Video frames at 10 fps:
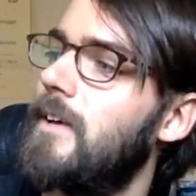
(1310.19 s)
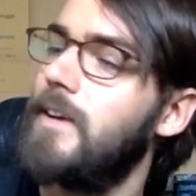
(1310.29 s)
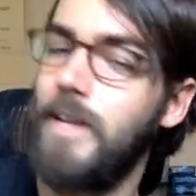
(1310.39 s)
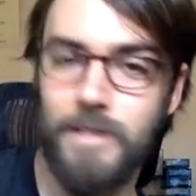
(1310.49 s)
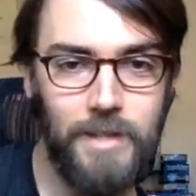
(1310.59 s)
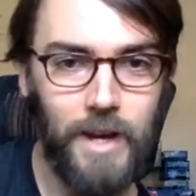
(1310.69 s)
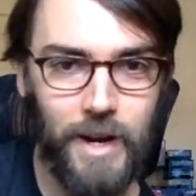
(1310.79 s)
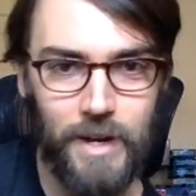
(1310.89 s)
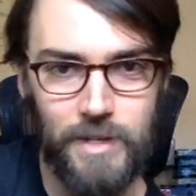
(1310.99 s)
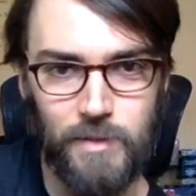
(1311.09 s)
it's
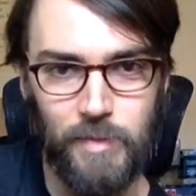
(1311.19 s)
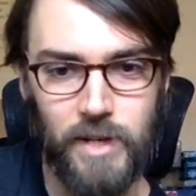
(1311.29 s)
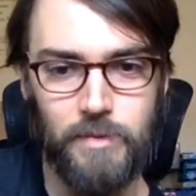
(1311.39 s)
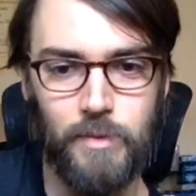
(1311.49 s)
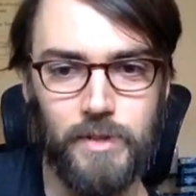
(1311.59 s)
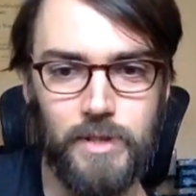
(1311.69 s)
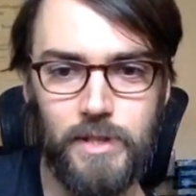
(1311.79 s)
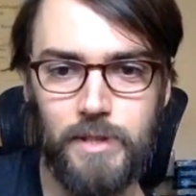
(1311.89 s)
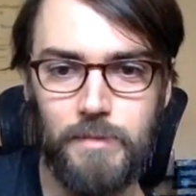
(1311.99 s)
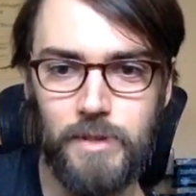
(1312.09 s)
not as impossible as it seems.